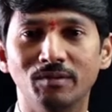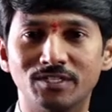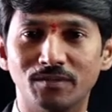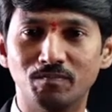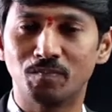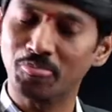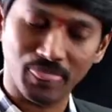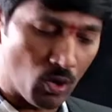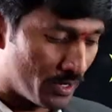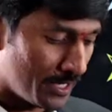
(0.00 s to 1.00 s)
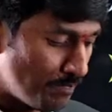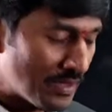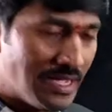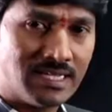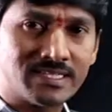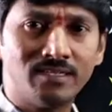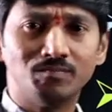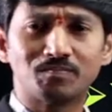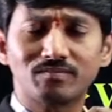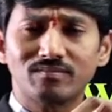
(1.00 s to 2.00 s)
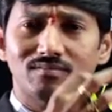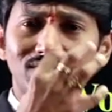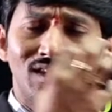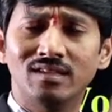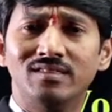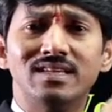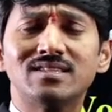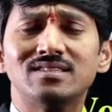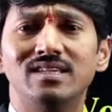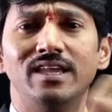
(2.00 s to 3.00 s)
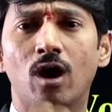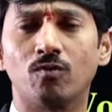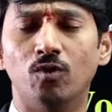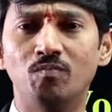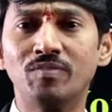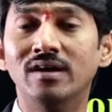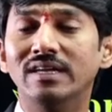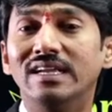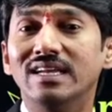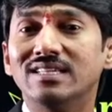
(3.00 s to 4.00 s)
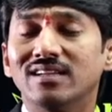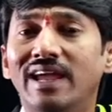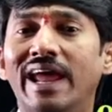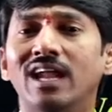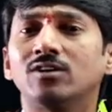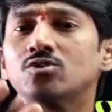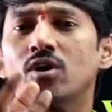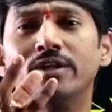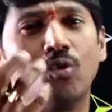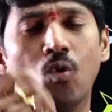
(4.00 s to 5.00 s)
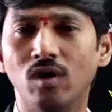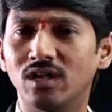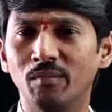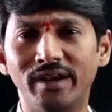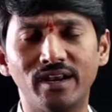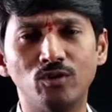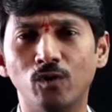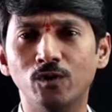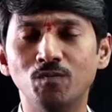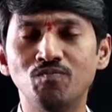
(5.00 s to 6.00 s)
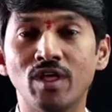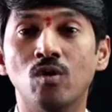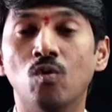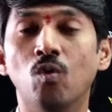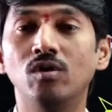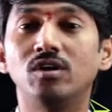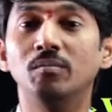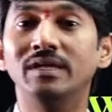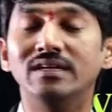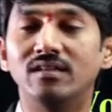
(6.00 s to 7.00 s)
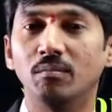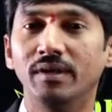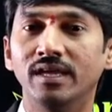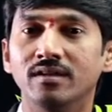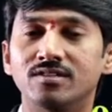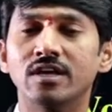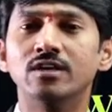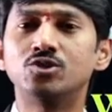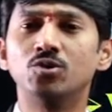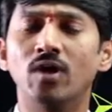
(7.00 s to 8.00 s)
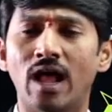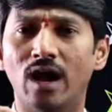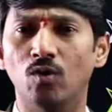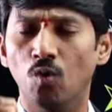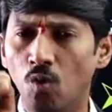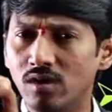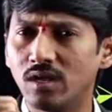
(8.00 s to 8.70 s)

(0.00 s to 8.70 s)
emission. Okay. Sir, this CRO, it is an electronic voltmeter, I told you. Voltmeter means should have